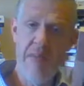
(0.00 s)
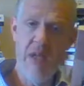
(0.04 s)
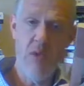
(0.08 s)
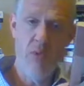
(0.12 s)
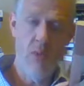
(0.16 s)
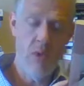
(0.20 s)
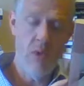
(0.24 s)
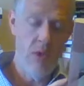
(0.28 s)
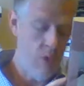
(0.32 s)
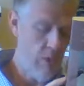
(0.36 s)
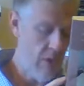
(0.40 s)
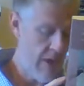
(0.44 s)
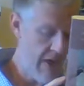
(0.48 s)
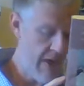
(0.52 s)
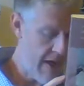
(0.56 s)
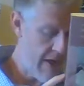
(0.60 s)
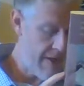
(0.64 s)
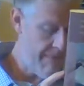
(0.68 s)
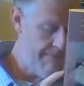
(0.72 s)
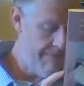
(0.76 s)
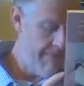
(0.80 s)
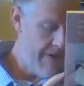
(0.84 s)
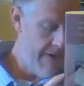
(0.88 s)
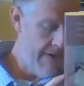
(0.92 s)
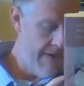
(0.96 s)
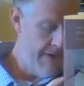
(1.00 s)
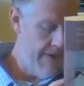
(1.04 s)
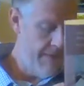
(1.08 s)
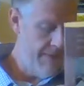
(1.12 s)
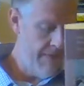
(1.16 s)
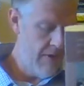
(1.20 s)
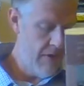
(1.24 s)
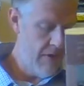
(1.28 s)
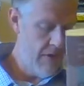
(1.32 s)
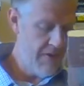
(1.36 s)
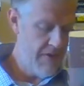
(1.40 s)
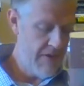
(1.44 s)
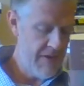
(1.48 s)
page one twenty-eight.
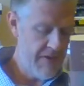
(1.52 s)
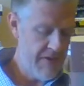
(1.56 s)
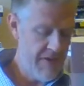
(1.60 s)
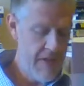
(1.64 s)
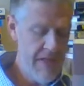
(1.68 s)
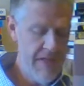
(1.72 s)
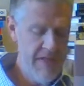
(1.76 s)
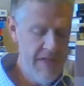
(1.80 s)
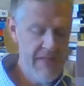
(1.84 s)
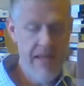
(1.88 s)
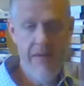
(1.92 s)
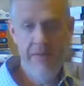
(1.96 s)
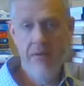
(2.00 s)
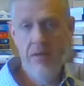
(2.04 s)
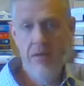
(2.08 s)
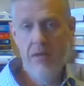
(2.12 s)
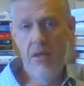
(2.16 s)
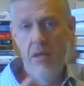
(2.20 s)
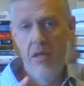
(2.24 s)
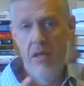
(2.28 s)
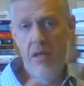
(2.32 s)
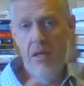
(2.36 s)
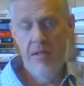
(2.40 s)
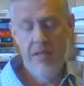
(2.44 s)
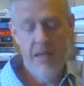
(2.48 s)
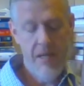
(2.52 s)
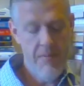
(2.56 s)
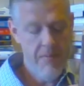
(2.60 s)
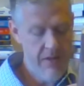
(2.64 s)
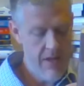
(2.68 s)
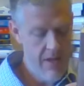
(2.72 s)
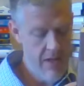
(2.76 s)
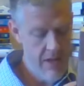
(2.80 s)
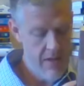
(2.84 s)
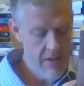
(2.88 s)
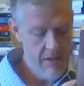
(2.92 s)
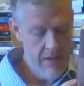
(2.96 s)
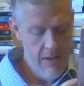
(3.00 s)
Footnote six eighty-seven, same
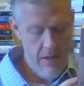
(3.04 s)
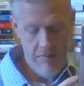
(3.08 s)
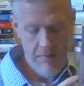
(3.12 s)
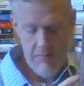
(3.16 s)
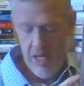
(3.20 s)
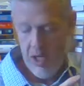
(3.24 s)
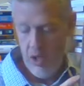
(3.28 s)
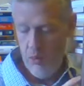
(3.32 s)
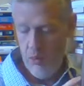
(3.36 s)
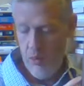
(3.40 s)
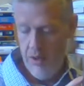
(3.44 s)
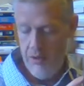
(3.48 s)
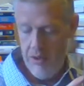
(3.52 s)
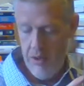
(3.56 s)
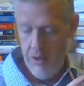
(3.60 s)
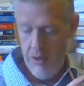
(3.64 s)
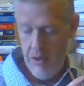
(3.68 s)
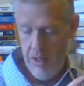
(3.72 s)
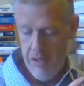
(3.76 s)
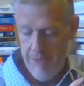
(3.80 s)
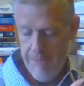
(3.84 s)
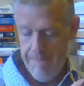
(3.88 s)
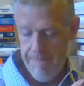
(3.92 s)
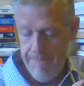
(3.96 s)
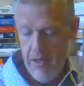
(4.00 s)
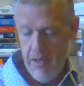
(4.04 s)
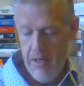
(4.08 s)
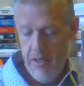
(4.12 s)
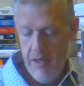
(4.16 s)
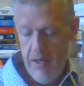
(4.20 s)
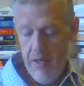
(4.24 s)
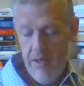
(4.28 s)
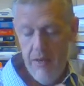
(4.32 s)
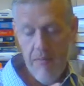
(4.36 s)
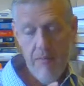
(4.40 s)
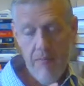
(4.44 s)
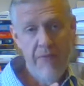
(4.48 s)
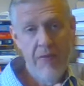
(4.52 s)
thing, page one thirty.
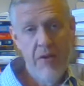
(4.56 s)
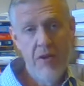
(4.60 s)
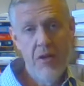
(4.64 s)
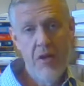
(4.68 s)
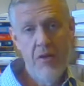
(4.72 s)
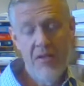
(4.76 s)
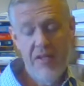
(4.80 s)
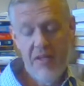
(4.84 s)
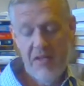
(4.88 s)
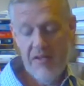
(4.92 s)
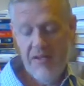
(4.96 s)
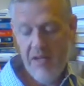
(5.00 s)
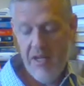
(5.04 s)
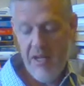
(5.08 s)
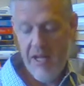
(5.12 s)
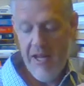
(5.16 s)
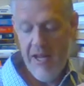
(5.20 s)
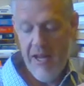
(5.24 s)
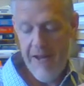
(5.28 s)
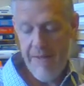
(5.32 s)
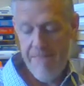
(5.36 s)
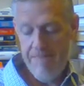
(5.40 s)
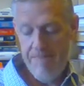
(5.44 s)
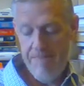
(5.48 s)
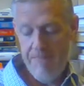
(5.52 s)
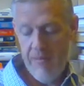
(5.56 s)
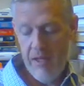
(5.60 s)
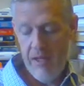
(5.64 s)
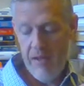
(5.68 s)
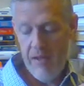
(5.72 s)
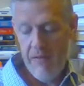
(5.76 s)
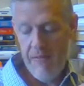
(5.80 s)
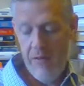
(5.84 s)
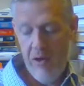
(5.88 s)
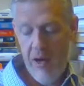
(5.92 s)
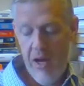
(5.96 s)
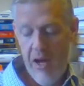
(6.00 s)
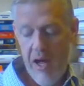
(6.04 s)
Footnote six eighty-eight,
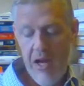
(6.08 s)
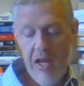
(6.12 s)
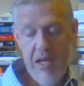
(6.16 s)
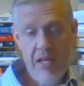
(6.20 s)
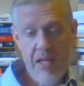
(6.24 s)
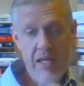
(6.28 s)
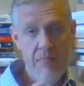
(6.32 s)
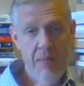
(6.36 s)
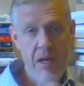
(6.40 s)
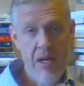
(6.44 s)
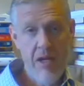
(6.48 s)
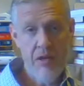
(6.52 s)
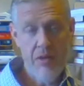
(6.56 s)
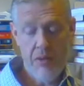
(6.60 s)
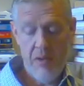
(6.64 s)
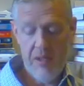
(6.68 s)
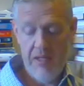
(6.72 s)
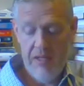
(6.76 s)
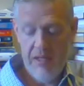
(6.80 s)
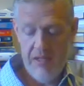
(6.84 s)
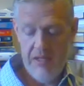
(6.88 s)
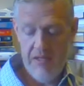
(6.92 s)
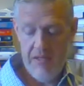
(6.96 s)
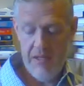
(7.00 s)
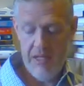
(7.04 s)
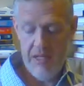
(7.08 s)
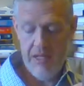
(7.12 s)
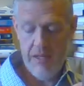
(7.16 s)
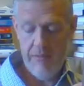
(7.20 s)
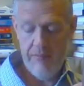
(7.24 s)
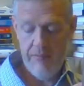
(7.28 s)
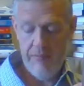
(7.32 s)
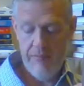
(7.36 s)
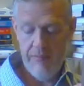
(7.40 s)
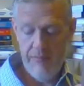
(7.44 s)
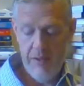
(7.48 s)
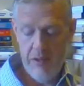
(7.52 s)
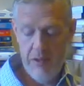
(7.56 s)
Varieties, page three
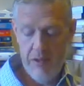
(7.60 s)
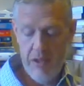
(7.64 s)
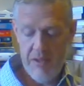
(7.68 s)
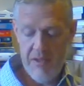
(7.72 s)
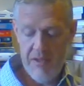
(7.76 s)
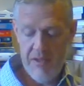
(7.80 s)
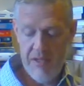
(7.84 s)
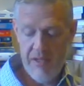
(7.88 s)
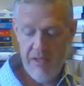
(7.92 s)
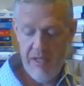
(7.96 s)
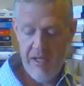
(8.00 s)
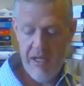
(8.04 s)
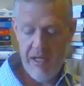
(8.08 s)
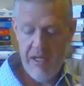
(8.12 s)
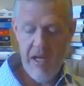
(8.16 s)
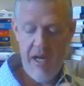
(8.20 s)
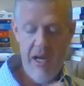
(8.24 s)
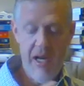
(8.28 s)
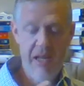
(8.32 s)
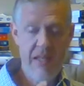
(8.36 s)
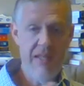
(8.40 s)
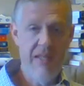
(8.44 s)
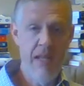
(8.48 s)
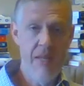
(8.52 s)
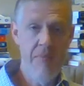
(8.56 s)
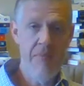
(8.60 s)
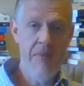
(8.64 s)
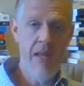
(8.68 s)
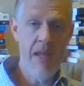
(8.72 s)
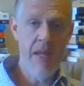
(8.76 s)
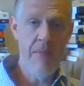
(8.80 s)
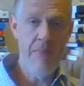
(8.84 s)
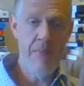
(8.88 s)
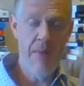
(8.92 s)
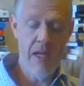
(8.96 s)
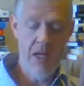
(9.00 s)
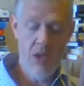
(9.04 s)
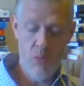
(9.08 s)
sixteen. Footnote six eighty-nine, same
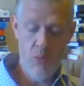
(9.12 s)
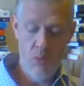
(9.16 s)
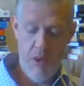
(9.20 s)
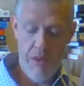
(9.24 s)
thing, page